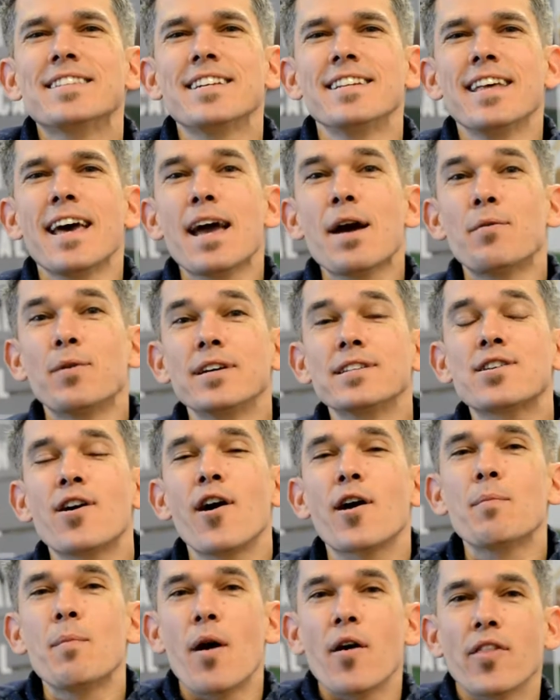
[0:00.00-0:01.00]
today I want to
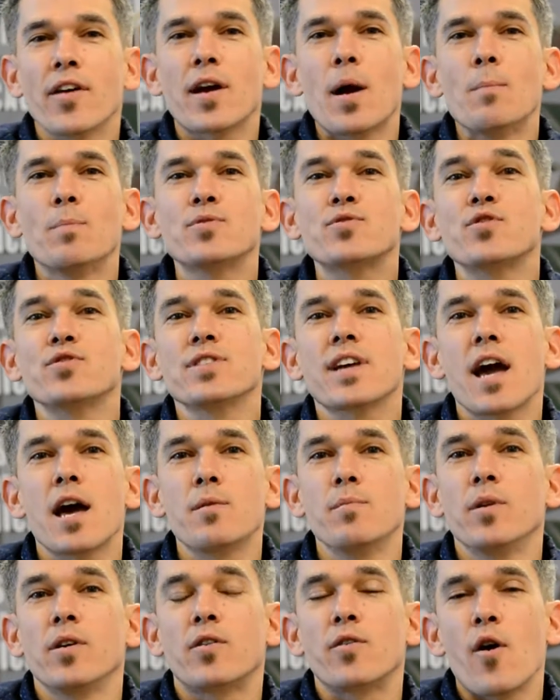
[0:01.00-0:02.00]
talk about the Compass Rose
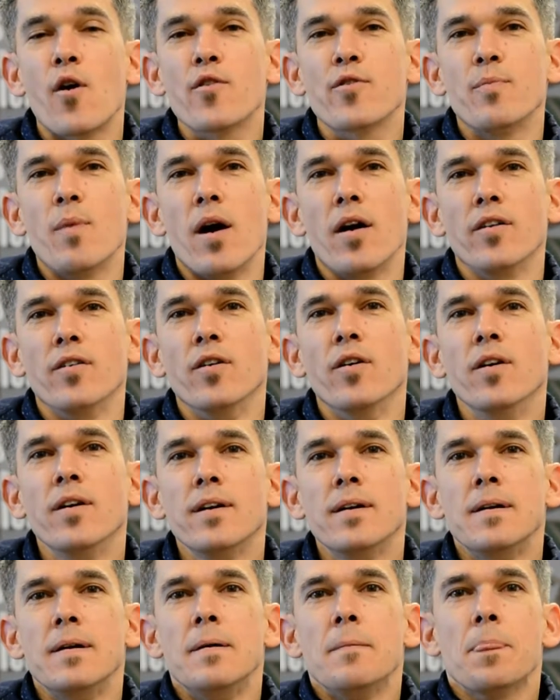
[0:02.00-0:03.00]
Academy growth model.
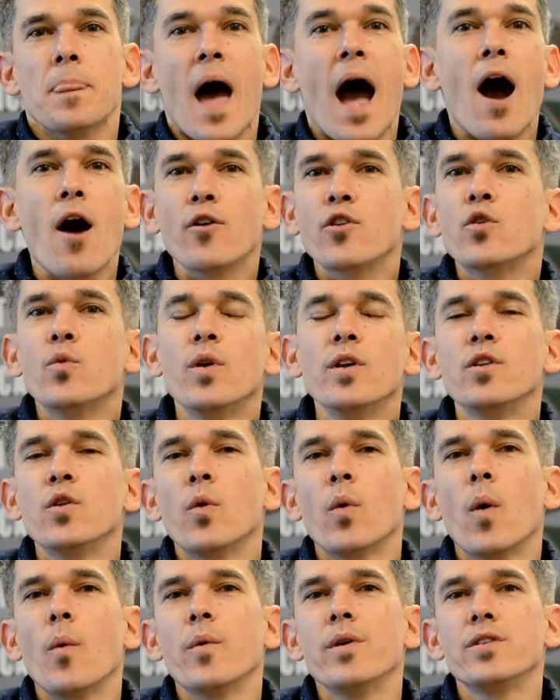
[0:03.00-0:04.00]
How do we
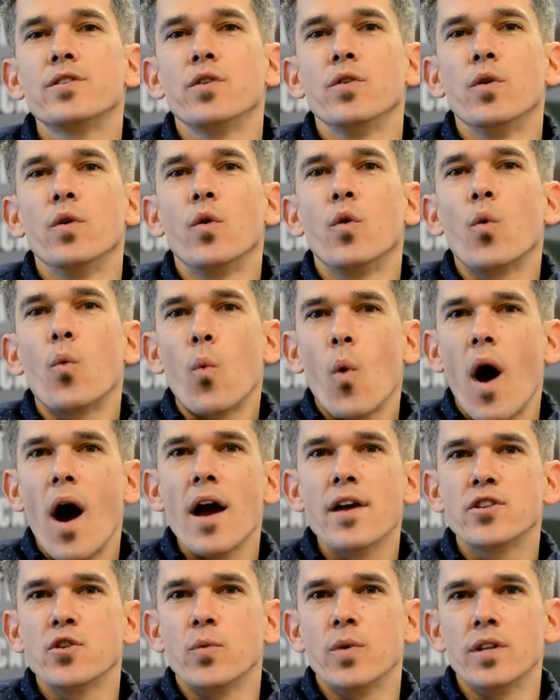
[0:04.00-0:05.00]
do what we do?
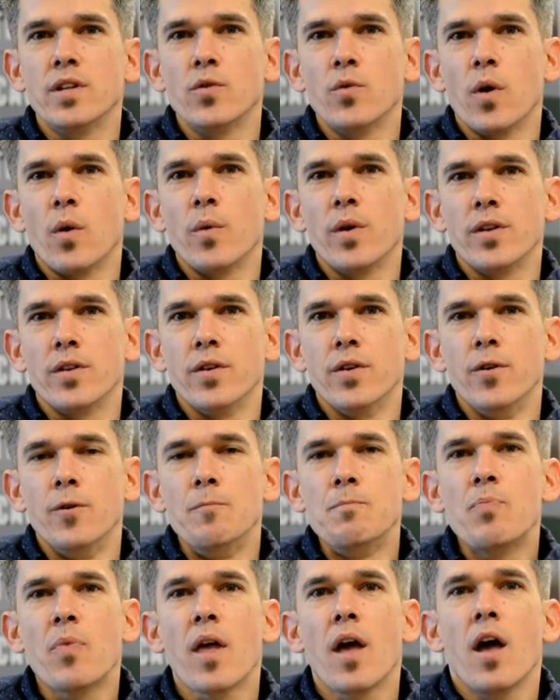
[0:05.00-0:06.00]
Why do we do what we
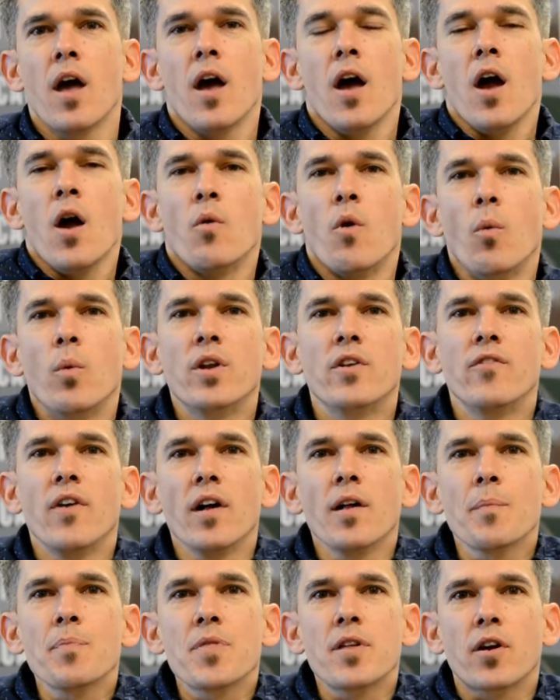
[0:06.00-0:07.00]
do? Well, we
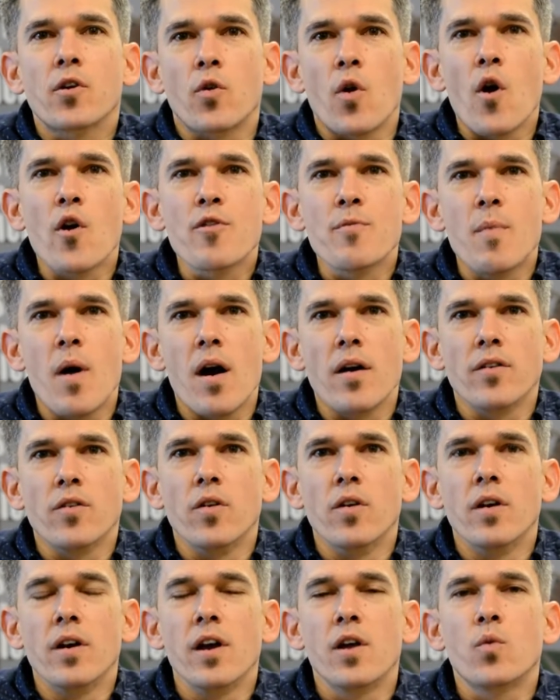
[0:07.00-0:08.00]
developed the growth
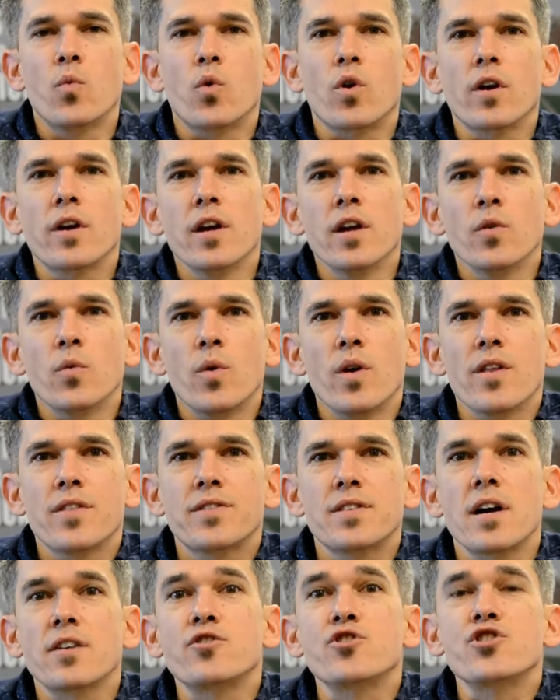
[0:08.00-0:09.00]
model in working
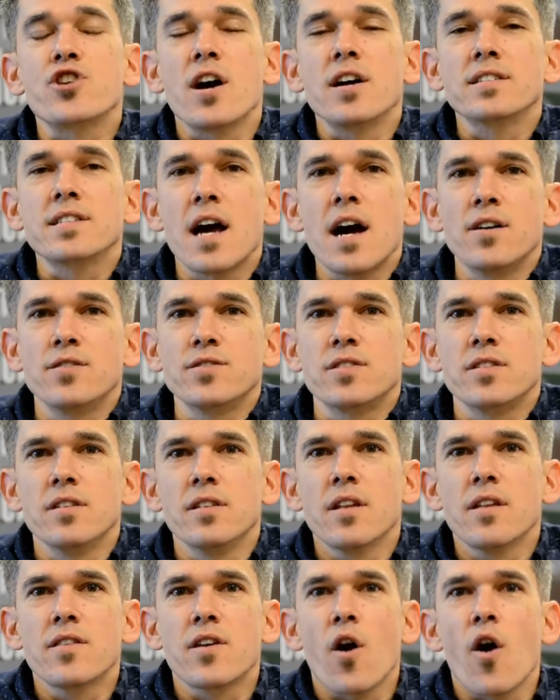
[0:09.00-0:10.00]
with Dr. John
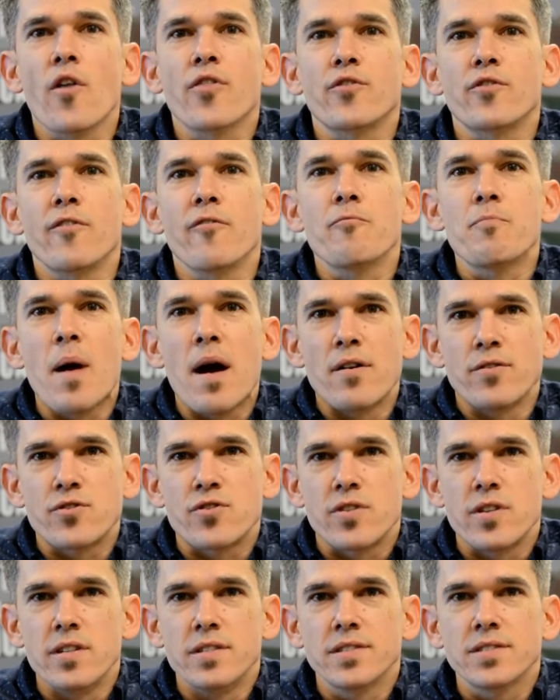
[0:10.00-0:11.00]
Townsend, the author of
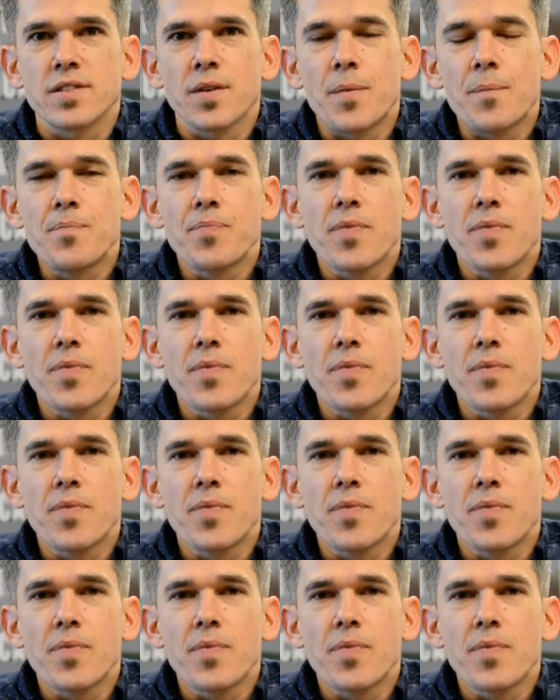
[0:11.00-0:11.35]
Boundaries.